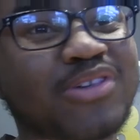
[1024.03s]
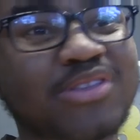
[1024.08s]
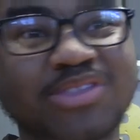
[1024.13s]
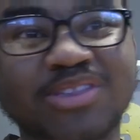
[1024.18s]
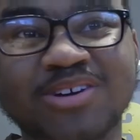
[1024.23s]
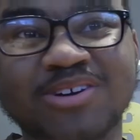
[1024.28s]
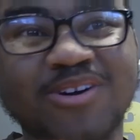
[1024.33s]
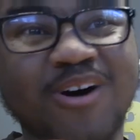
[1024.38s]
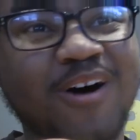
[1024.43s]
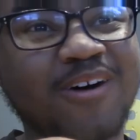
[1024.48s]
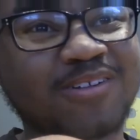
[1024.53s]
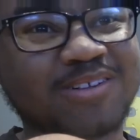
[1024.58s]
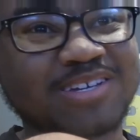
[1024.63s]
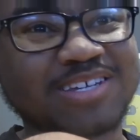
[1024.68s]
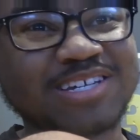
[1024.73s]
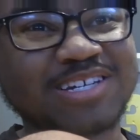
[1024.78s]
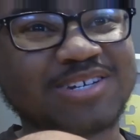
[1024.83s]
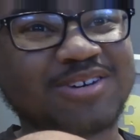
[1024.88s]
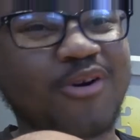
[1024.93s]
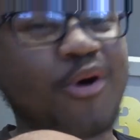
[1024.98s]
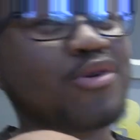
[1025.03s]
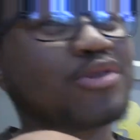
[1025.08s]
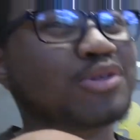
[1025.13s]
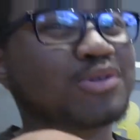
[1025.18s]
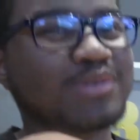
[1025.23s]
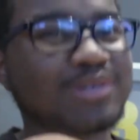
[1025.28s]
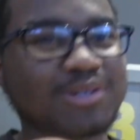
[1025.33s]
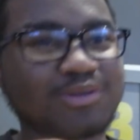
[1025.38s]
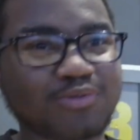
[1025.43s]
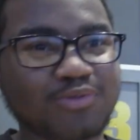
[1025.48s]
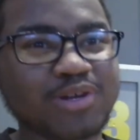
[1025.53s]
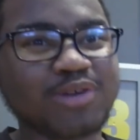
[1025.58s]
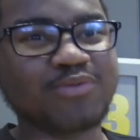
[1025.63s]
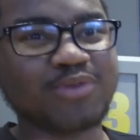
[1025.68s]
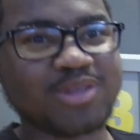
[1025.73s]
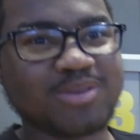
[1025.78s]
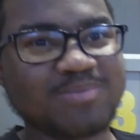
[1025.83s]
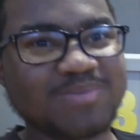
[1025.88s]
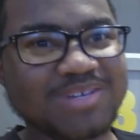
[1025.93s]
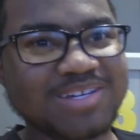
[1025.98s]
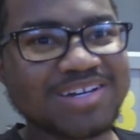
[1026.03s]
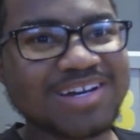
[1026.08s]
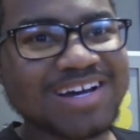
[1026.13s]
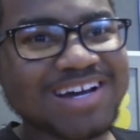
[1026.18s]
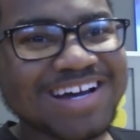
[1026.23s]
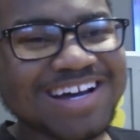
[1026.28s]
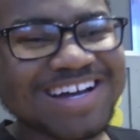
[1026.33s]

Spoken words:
think the garlic is going to agree with me.